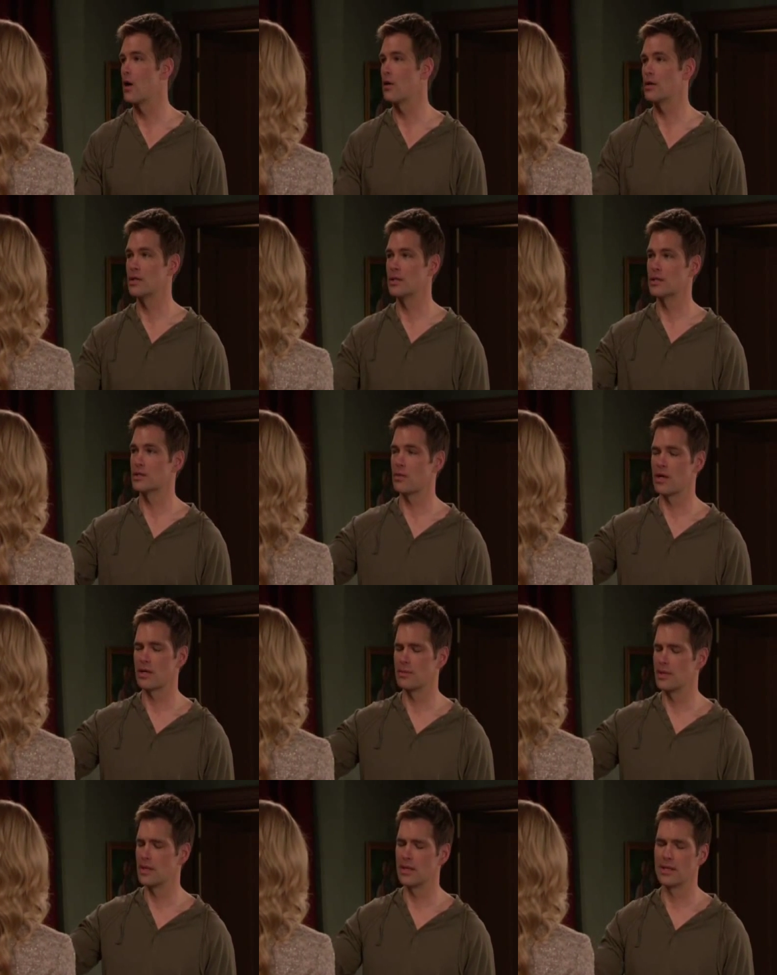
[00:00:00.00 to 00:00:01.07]
Oh, he just
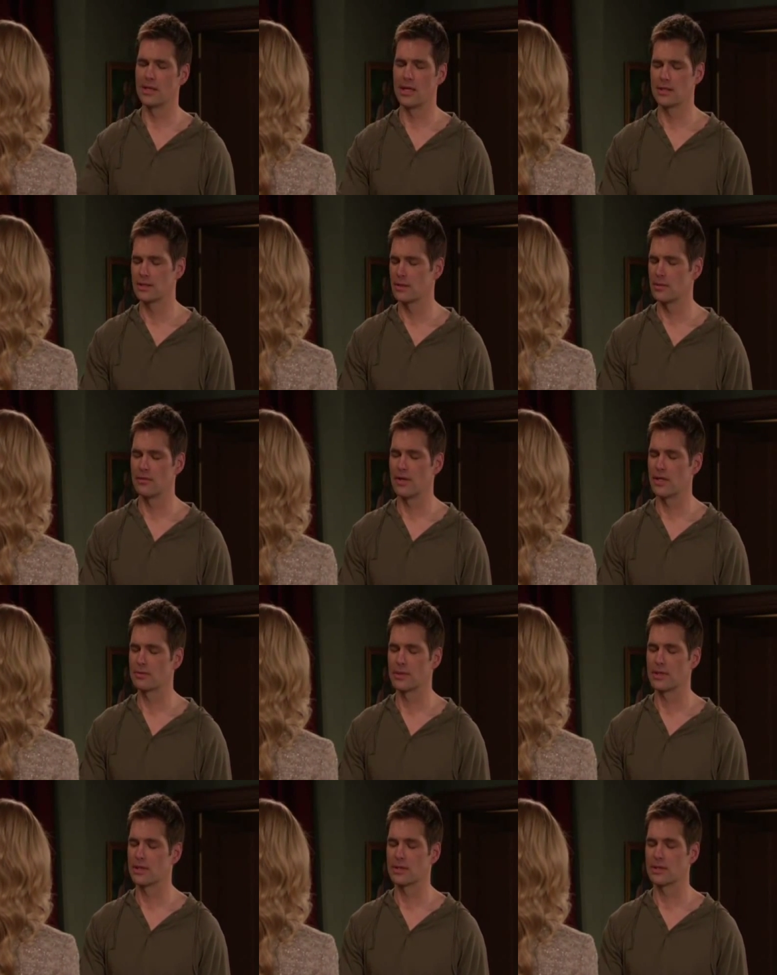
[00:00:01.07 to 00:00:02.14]
wanted me to get in on some
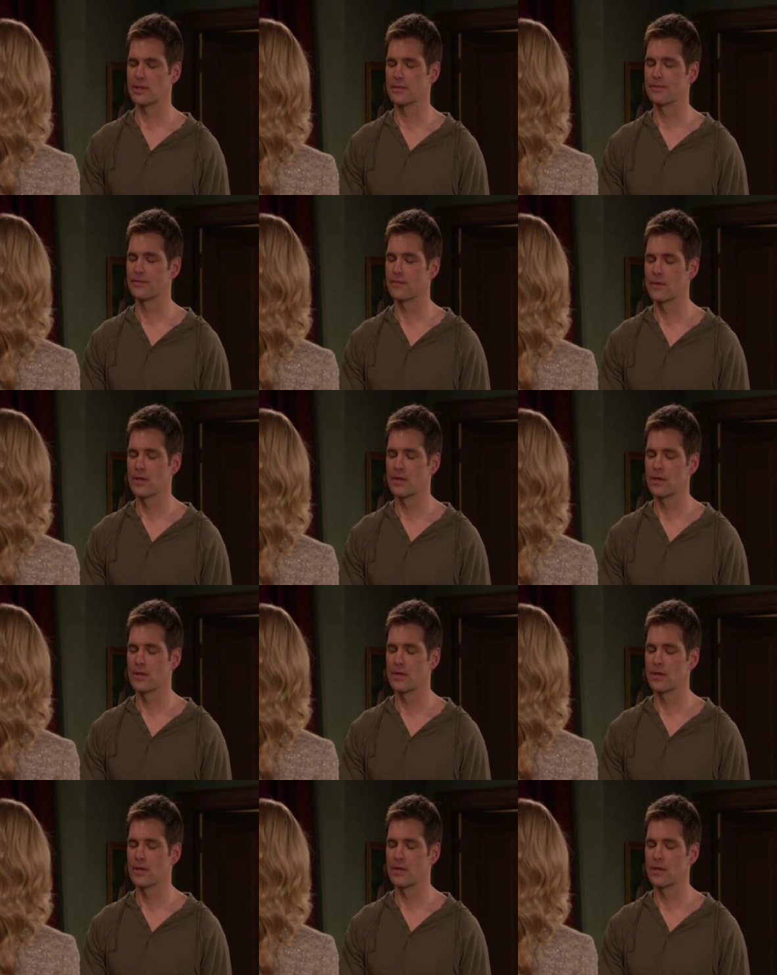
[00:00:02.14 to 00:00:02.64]
investment, that's all.